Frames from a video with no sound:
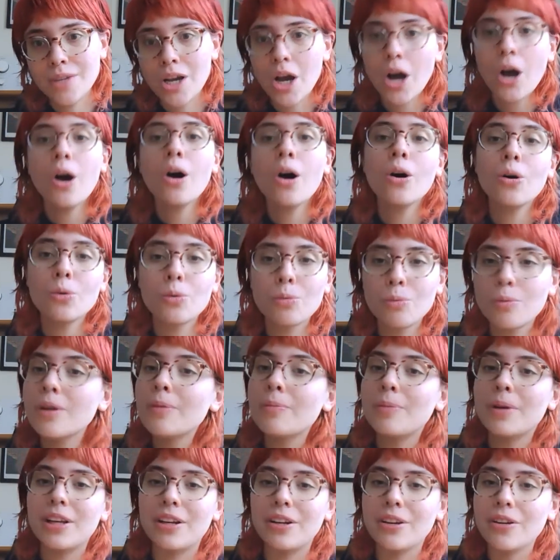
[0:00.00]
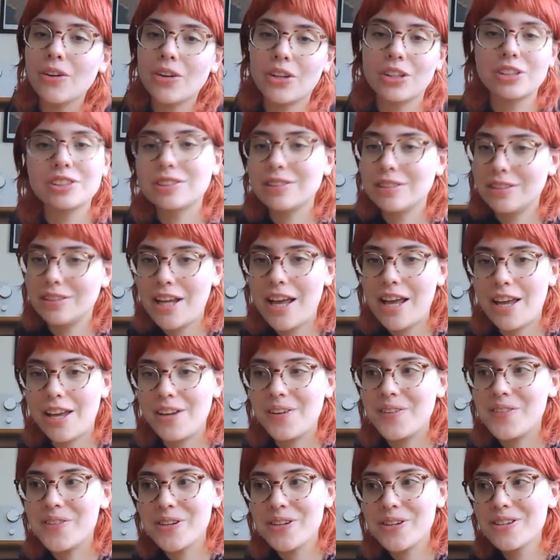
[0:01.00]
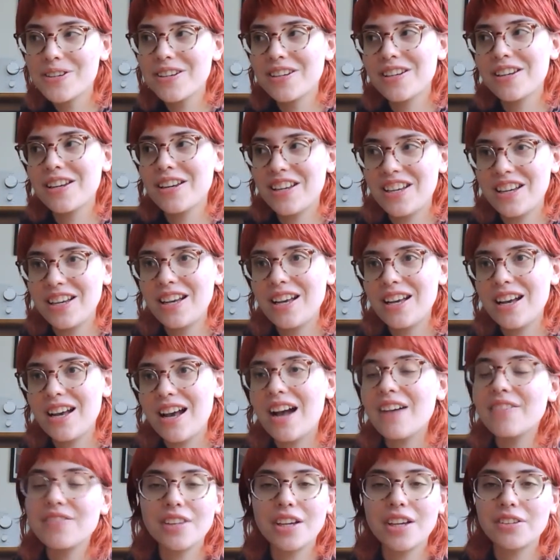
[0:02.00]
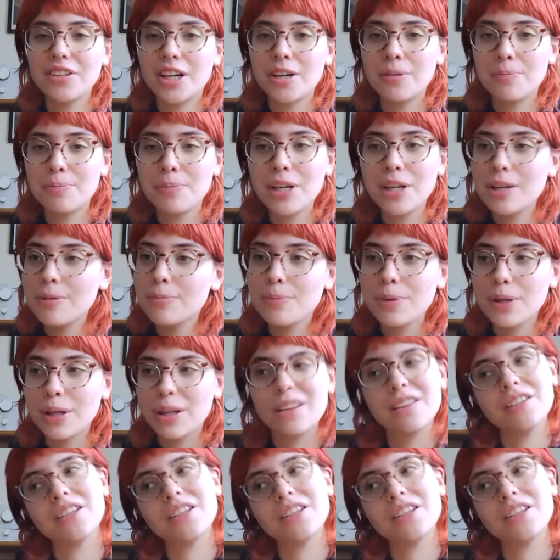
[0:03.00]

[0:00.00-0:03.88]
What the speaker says: oh, women on stage, and other people,